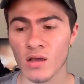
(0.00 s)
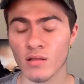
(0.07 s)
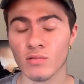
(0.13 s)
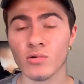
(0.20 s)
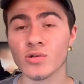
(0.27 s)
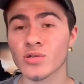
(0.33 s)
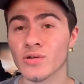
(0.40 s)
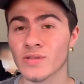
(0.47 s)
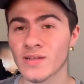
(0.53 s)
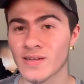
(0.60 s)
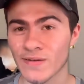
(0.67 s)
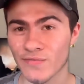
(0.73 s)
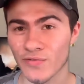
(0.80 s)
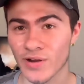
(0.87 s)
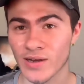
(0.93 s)
Those are the
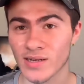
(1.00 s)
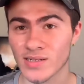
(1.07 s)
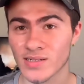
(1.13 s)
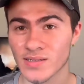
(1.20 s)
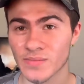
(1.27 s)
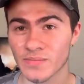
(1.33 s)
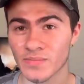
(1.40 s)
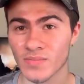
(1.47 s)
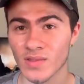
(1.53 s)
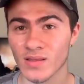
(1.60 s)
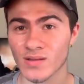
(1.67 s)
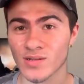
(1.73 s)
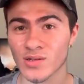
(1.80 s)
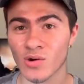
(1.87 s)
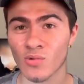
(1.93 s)
difference.
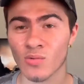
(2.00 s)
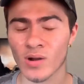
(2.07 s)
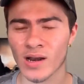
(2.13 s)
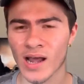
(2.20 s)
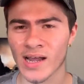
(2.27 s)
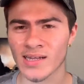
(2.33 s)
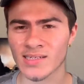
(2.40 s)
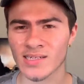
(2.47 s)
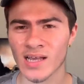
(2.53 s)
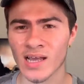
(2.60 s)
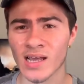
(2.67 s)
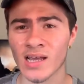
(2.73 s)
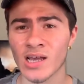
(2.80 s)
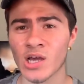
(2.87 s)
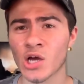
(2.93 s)
So when I
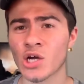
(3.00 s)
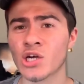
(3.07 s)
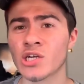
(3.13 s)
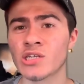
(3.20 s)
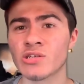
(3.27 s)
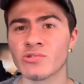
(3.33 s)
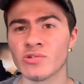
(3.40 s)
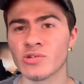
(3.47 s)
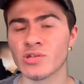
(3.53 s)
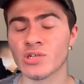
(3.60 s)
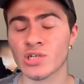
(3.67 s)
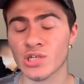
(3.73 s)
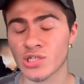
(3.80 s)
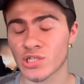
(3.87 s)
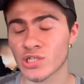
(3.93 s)
say a good,
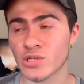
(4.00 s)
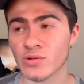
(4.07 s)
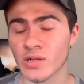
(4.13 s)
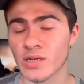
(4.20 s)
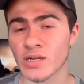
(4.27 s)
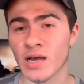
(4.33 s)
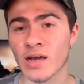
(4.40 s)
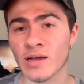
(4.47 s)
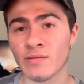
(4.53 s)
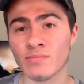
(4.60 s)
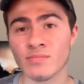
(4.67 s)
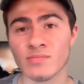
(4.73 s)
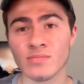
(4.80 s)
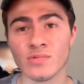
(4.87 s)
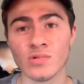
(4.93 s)
good student,
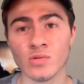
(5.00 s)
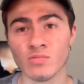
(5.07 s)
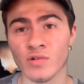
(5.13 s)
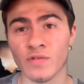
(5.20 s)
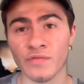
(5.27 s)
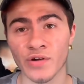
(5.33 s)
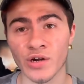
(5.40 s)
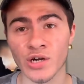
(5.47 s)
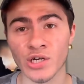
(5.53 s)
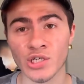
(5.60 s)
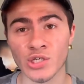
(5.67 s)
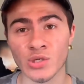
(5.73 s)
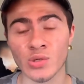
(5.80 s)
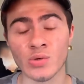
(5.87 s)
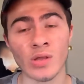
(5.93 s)
I'm referring
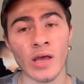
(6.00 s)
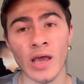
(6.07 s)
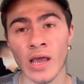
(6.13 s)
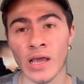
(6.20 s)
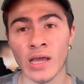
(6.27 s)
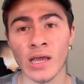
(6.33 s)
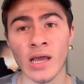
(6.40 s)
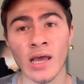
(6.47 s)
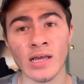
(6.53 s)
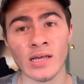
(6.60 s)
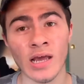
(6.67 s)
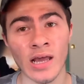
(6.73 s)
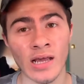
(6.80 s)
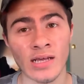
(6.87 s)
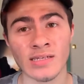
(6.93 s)
to the A,
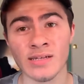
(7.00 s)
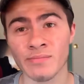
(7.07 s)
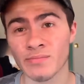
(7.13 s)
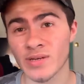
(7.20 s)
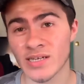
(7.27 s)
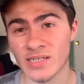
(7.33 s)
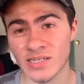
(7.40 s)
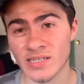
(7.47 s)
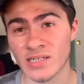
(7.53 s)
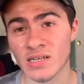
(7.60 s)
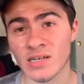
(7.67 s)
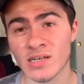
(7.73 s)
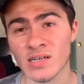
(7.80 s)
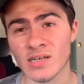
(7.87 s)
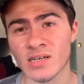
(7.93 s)
A's and B's
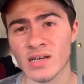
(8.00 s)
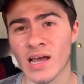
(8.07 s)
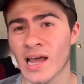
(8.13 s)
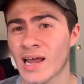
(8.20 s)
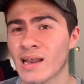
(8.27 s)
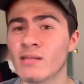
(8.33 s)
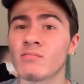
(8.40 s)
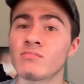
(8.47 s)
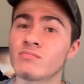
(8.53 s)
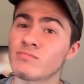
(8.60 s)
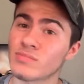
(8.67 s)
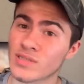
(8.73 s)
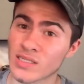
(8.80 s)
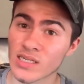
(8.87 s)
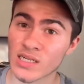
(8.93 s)
and
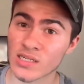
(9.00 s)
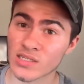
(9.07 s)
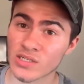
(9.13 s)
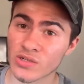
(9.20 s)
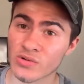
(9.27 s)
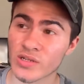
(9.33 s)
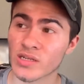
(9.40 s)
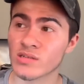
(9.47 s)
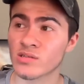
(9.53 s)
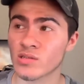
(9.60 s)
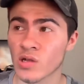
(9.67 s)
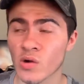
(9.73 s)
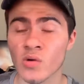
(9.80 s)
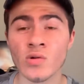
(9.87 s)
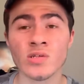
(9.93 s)
C students.
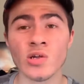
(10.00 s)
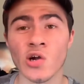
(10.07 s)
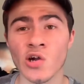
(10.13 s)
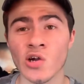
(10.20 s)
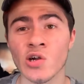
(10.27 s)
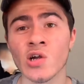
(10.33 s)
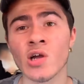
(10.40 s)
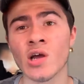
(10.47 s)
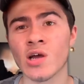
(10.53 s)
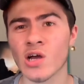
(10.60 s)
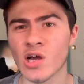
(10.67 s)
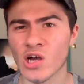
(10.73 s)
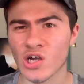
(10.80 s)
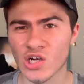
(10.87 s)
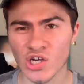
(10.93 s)
Those are
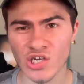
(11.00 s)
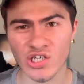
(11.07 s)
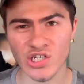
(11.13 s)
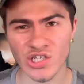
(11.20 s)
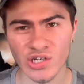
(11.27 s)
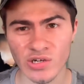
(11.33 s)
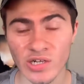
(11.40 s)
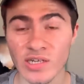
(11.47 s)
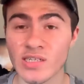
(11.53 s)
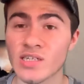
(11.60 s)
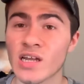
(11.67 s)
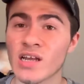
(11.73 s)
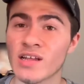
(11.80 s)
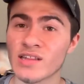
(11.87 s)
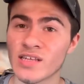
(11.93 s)
good students.
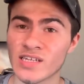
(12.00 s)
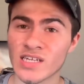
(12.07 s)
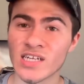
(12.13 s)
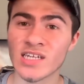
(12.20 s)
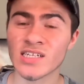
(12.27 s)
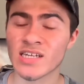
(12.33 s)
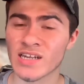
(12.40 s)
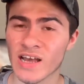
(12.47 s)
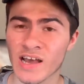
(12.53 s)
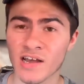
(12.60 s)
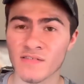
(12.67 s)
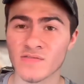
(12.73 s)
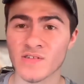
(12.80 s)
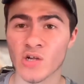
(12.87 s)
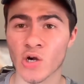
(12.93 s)
The D's and
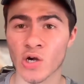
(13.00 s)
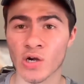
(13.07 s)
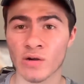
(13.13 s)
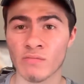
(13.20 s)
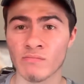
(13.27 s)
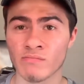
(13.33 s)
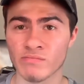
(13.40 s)
F's are